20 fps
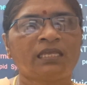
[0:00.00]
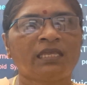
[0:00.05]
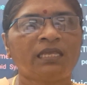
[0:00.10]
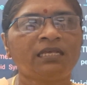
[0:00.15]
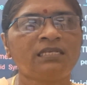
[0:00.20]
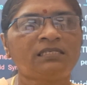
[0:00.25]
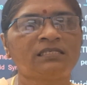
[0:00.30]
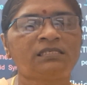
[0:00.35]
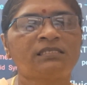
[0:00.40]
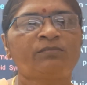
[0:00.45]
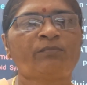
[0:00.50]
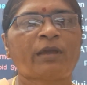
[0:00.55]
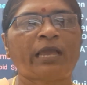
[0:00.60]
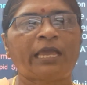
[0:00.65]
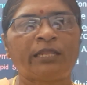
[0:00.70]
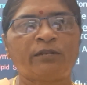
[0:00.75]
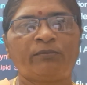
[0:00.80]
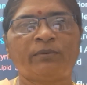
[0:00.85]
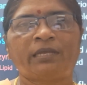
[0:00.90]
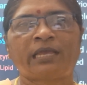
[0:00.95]
is
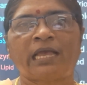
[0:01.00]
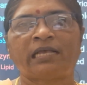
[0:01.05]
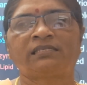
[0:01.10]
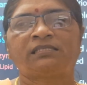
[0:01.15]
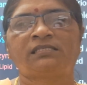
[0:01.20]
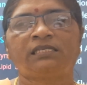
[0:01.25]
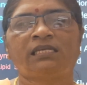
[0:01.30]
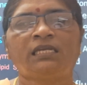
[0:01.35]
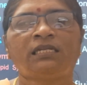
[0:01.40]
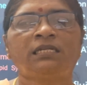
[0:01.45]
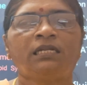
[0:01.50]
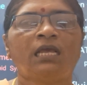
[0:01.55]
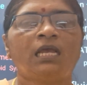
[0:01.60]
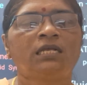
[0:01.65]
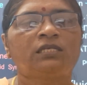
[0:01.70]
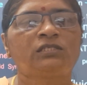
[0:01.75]
pyruvic acid.